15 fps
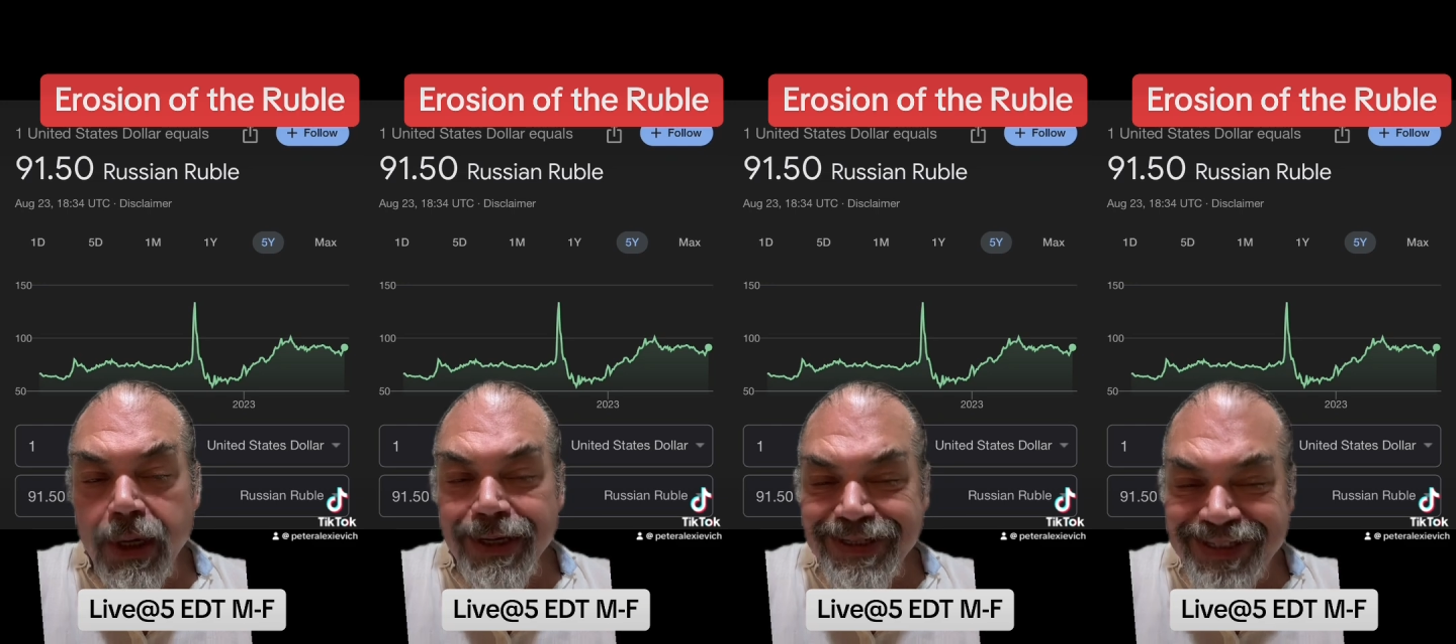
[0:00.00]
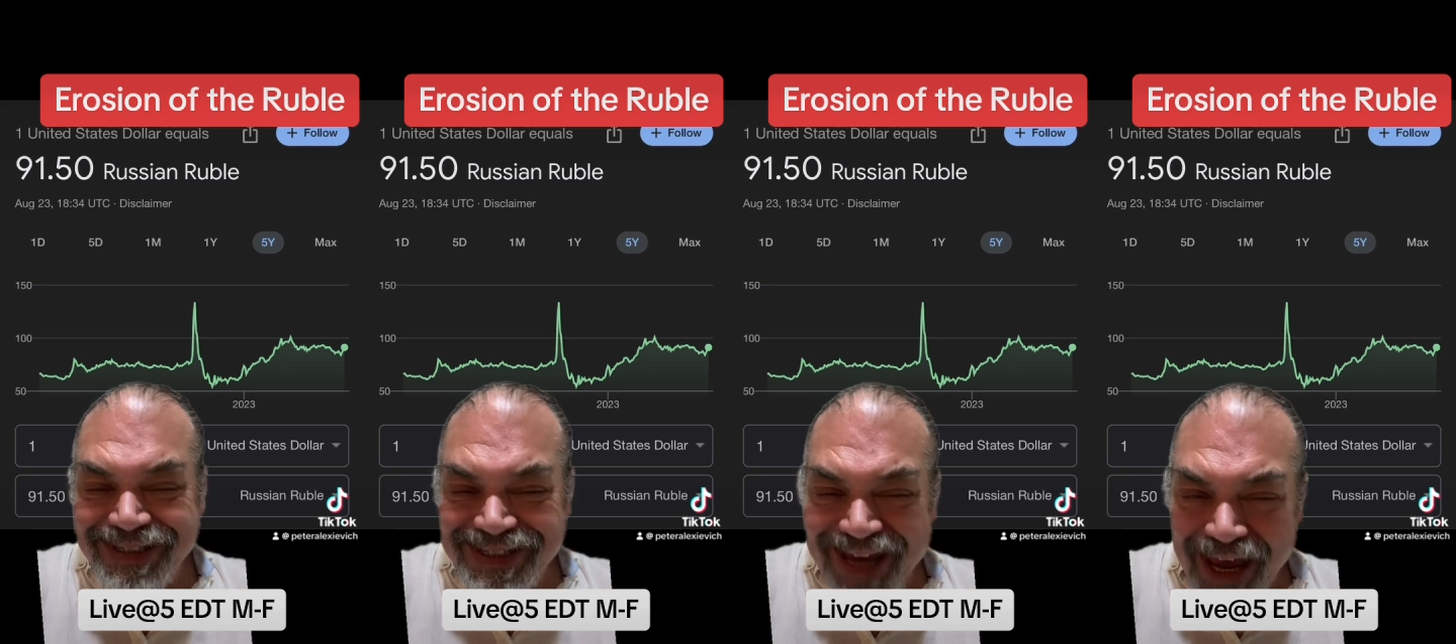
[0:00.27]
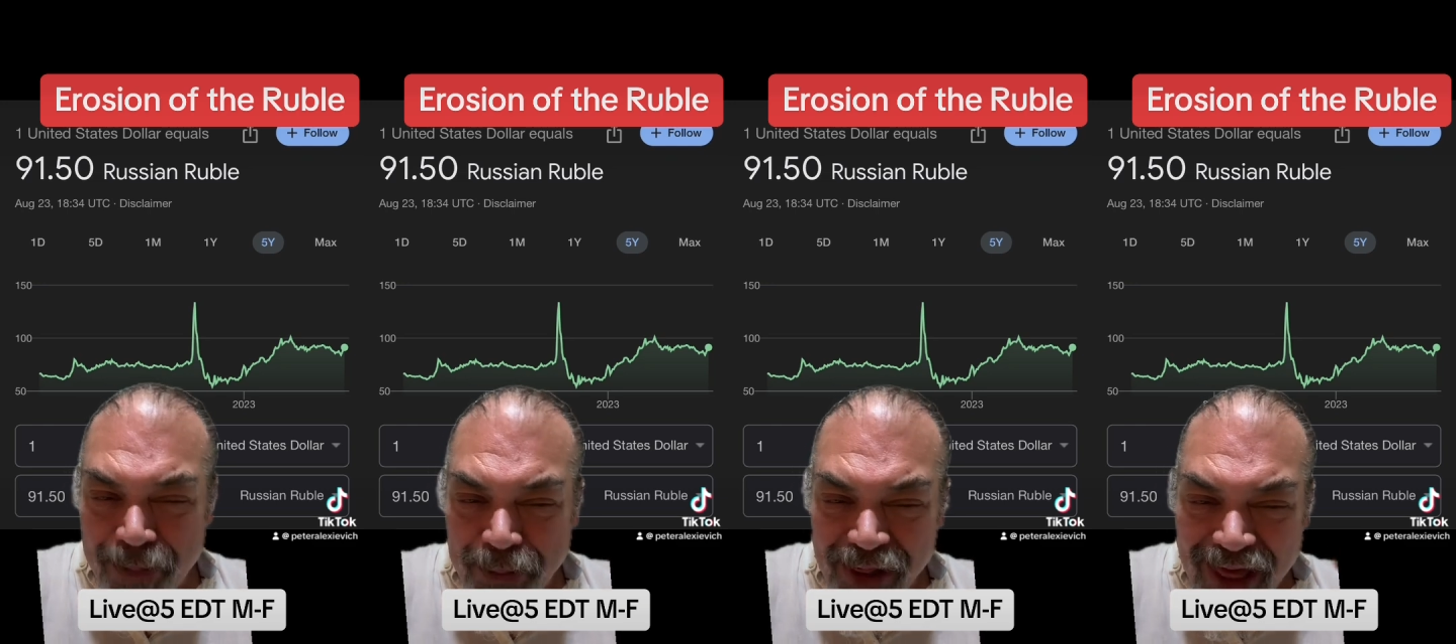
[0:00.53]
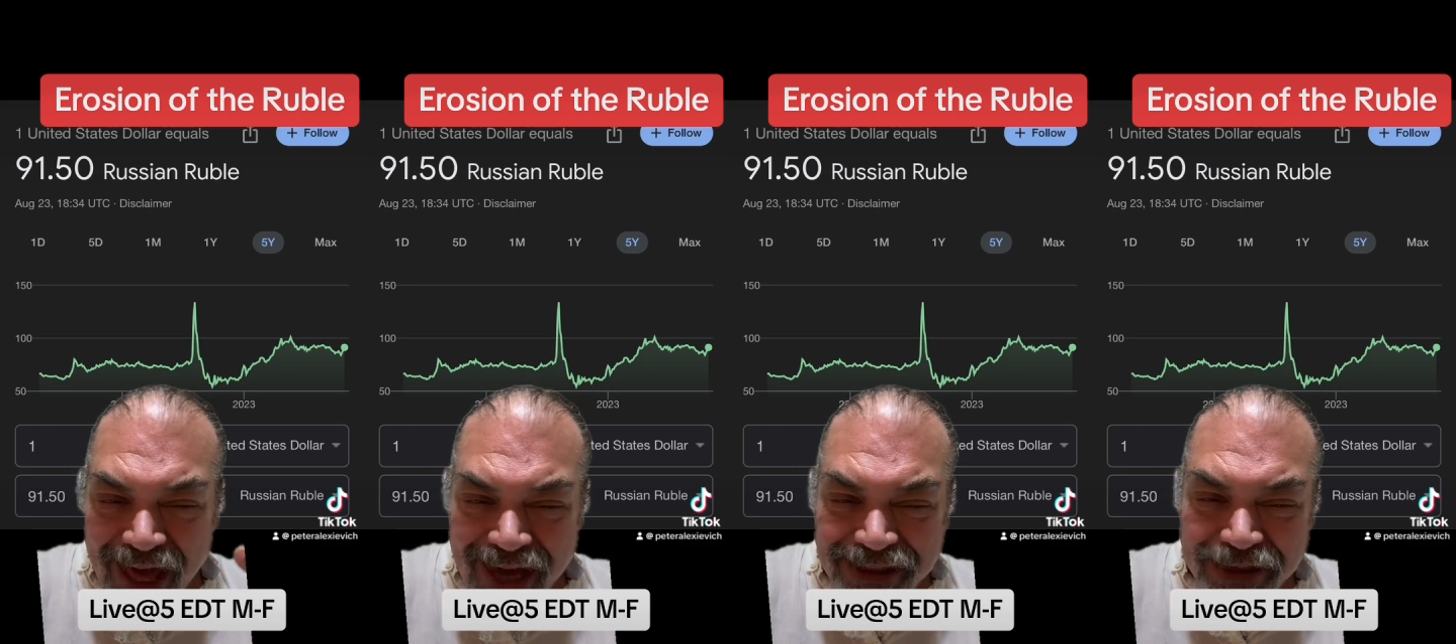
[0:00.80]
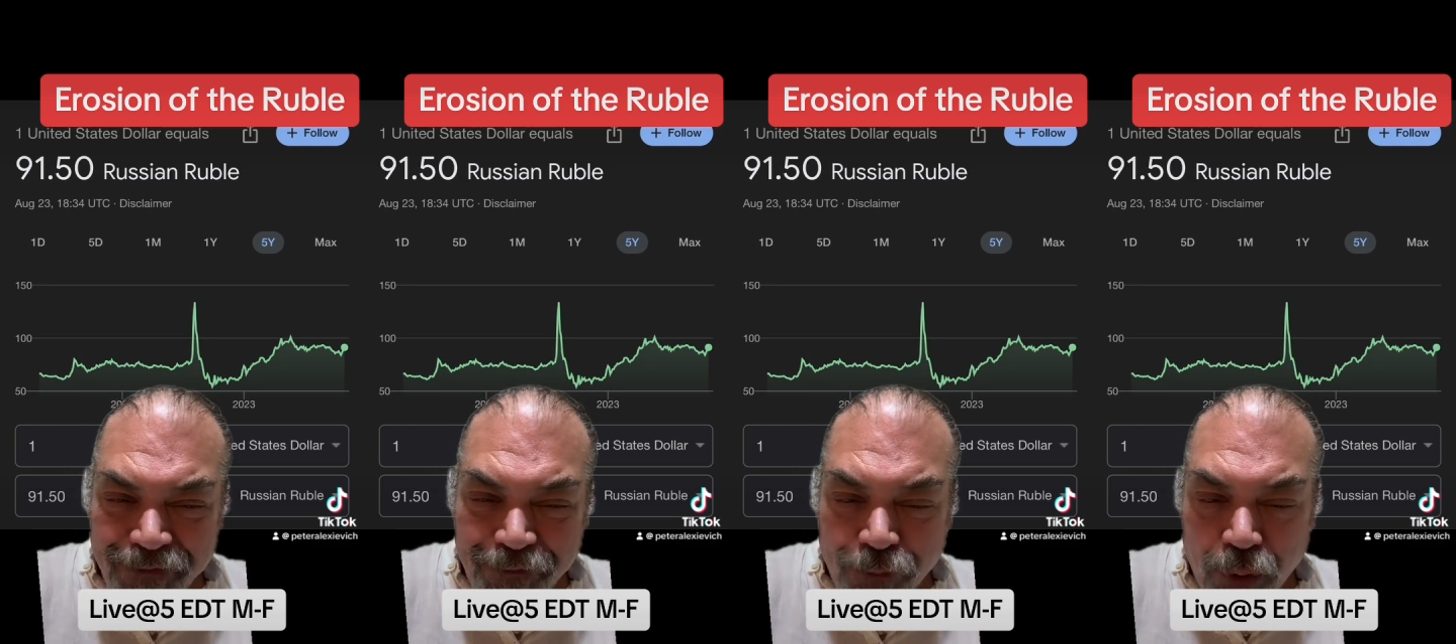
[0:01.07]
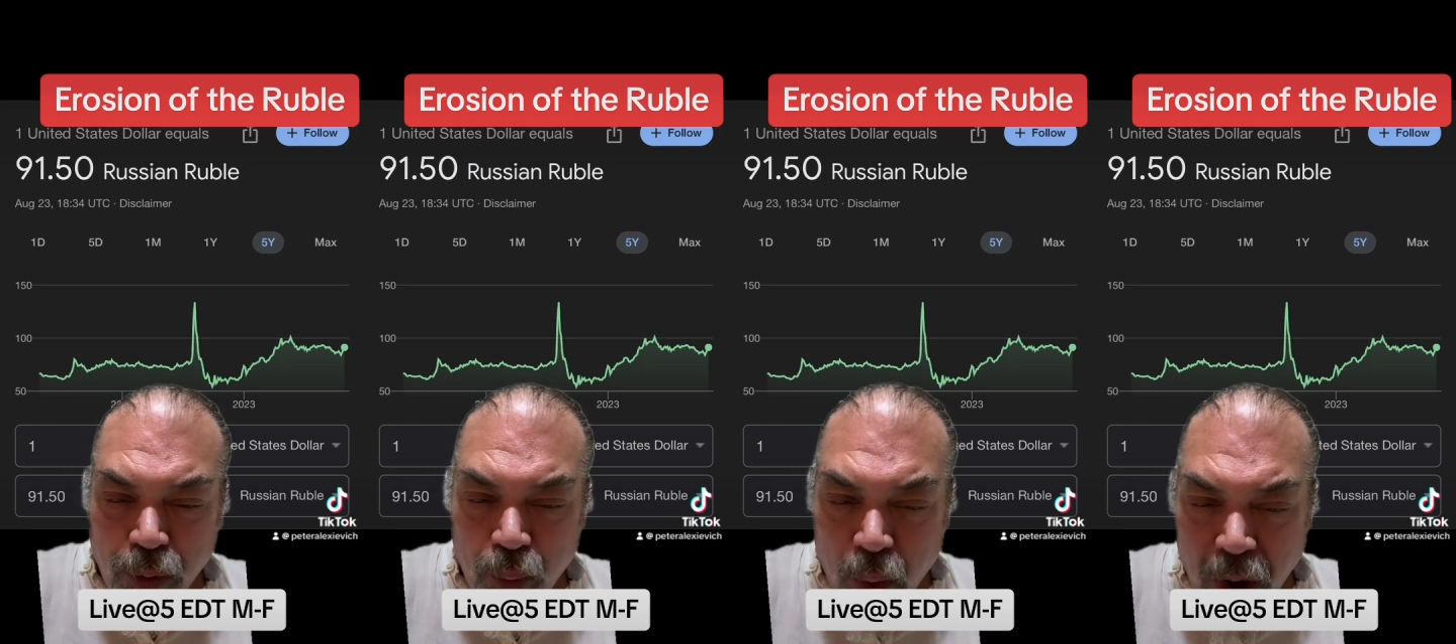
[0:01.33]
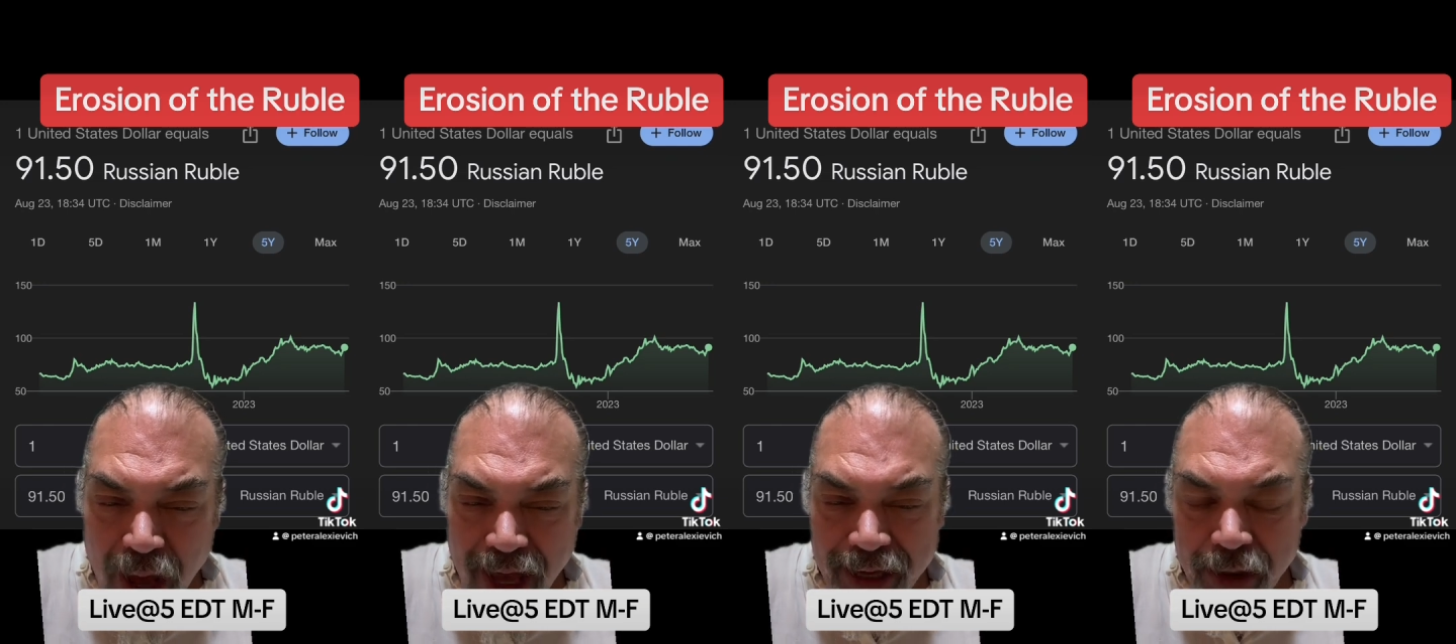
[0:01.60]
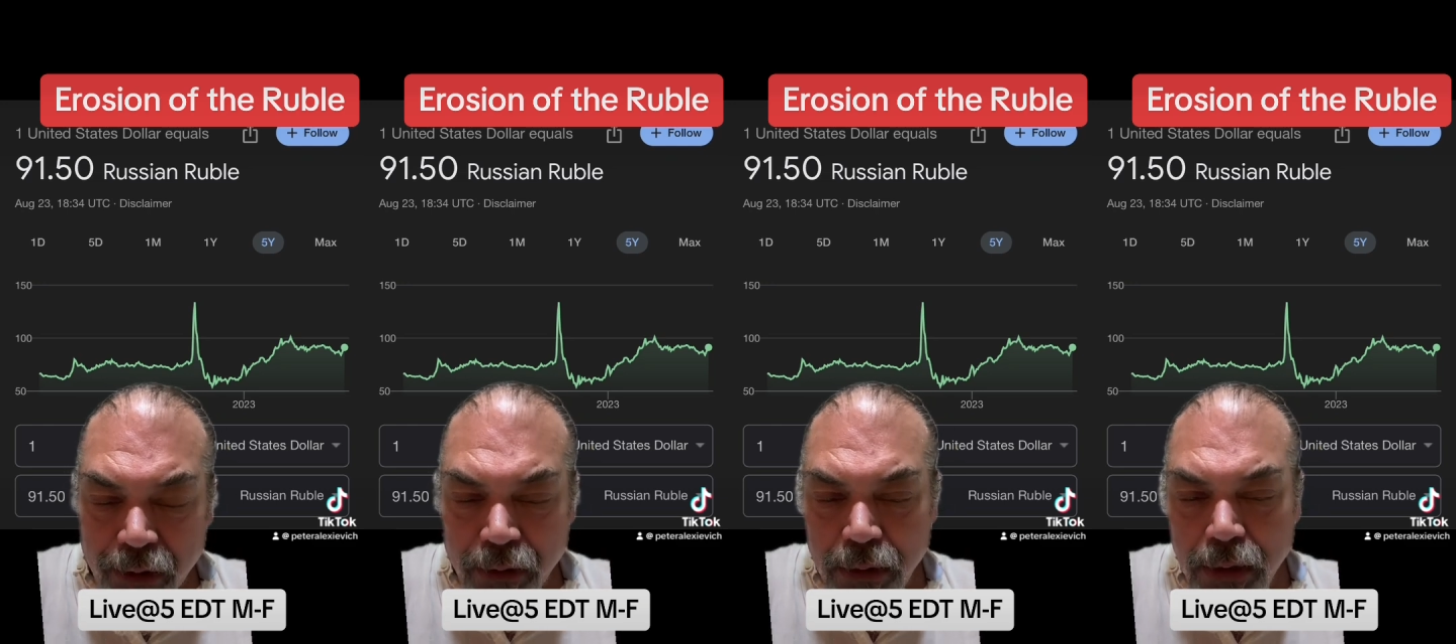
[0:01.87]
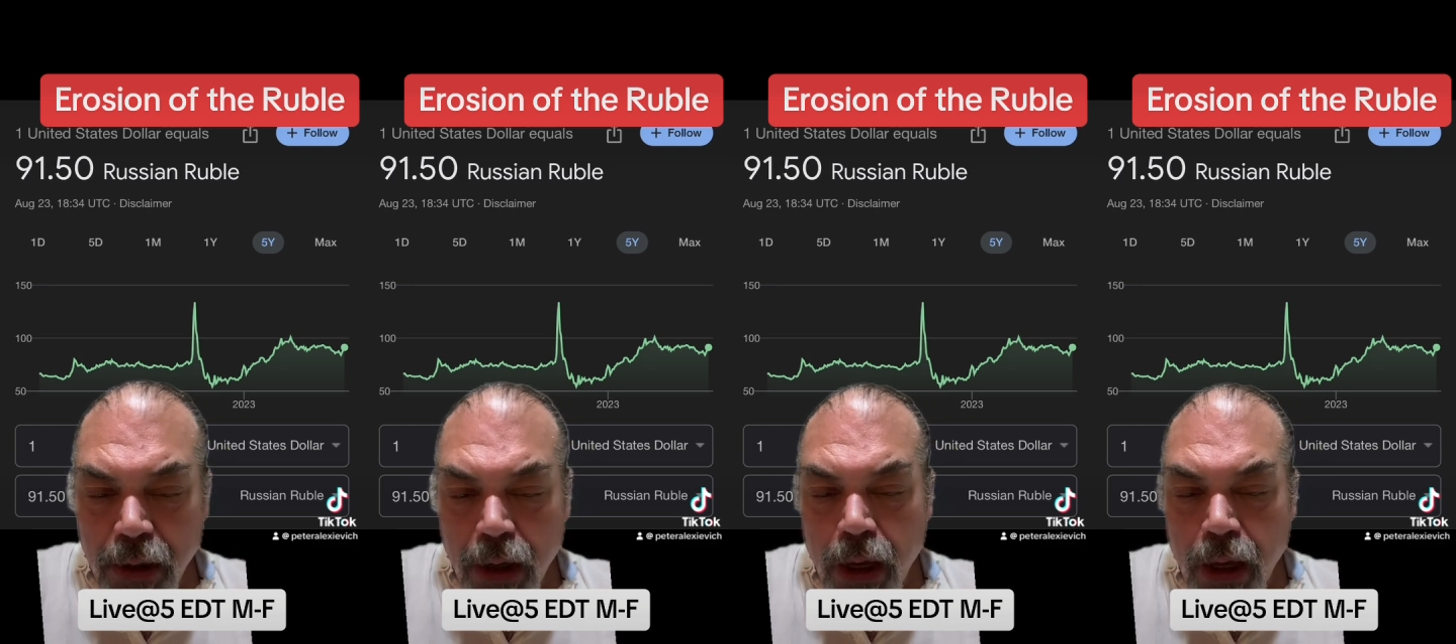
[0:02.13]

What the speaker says: stabilize it for a while.